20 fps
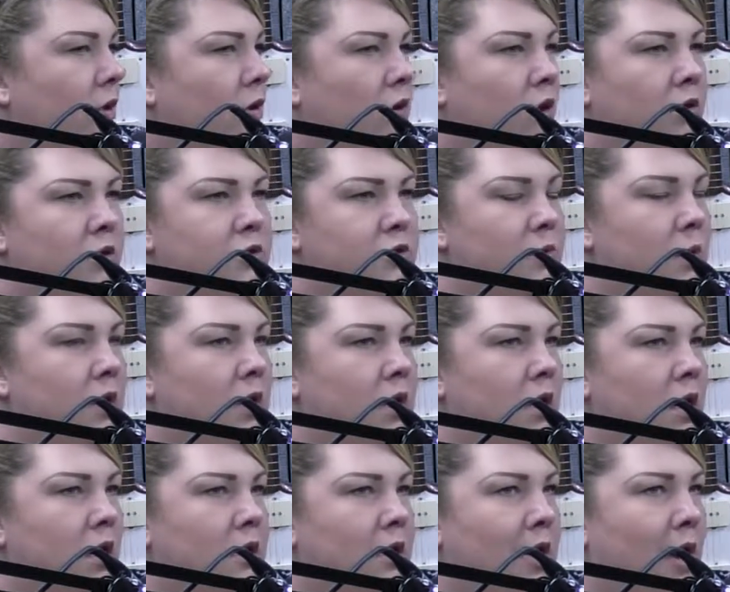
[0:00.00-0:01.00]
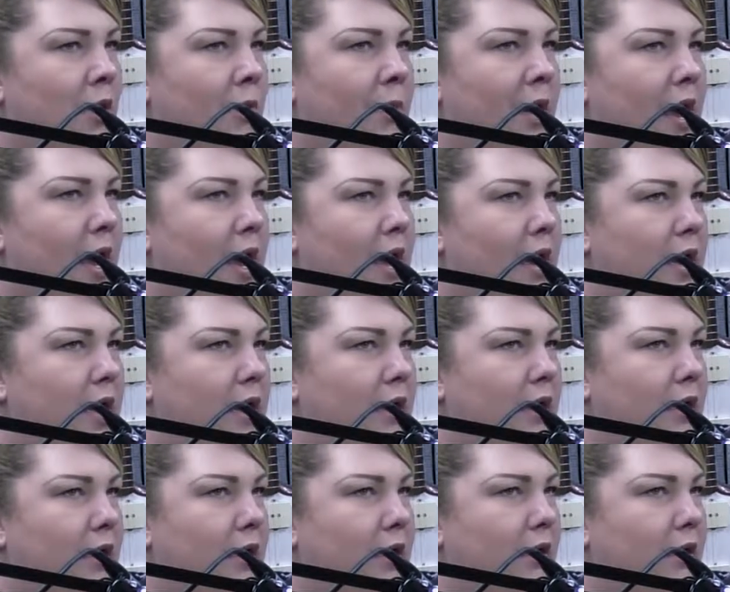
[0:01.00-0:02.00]
No, there's one down
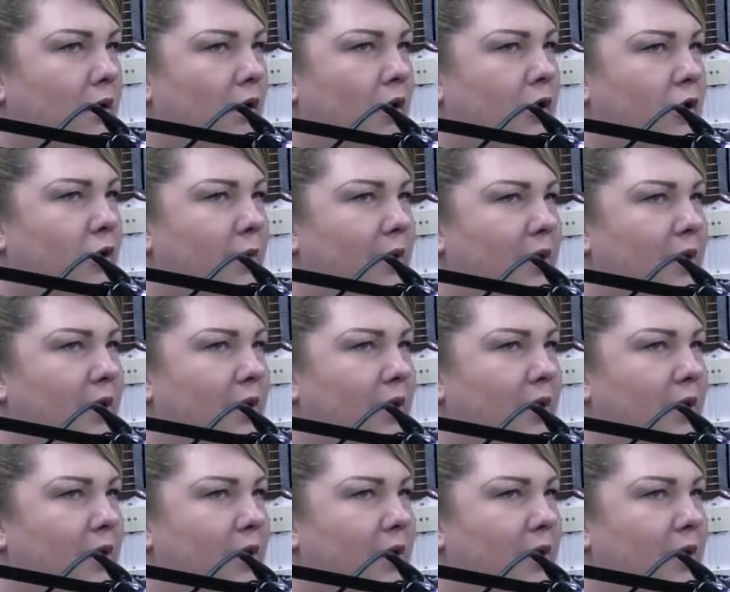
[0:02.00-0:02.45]
by on your